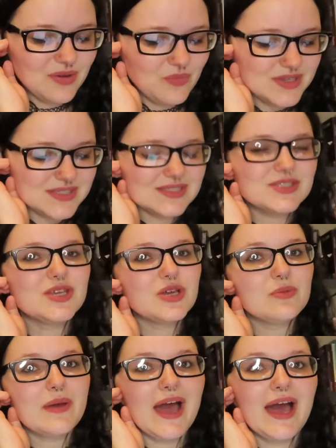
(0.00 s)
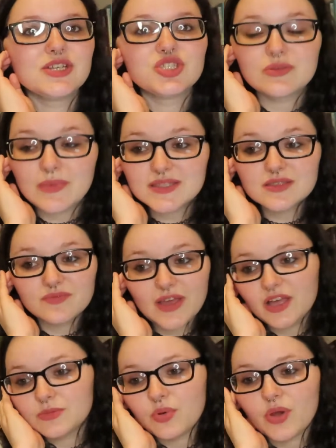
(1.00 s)
one wasn't too bad. She made some
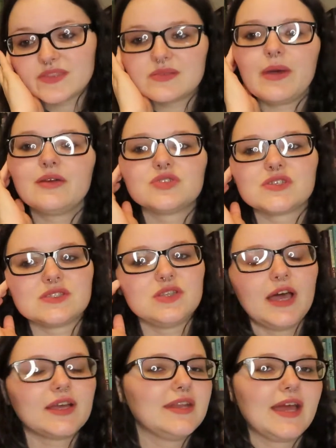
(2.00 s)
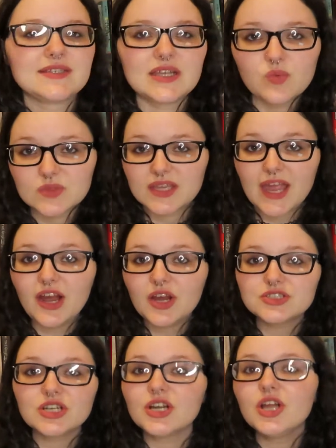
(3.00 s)
valid points about just not connecting with the
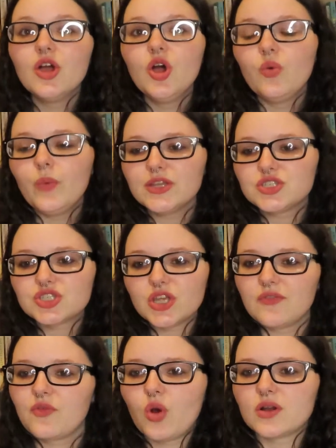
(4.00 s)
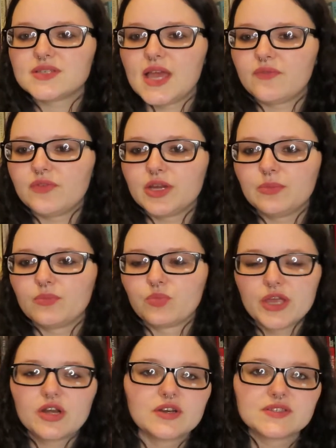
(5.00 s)
character, which, of course, every
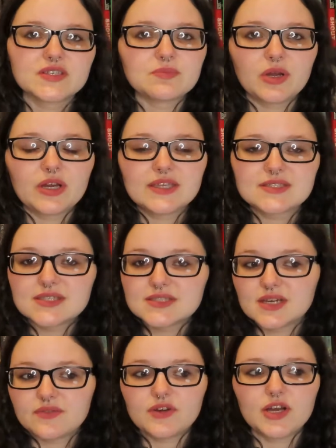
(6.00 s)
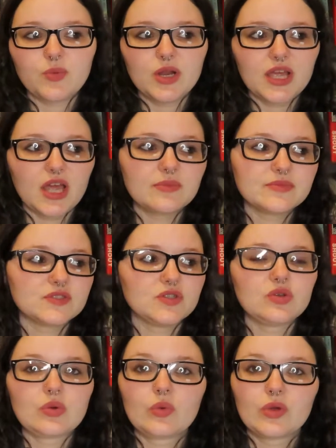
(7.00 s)
reader's experience is different when it comes
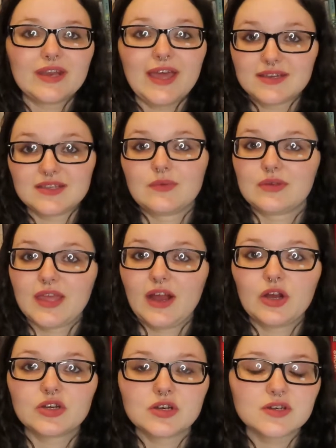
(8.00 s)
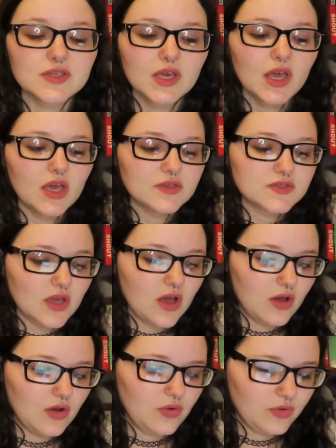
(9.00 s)
to connecting with characters.
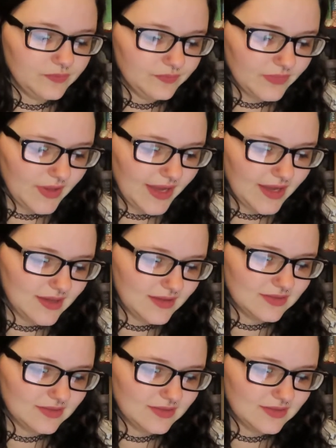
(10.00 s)
So, like,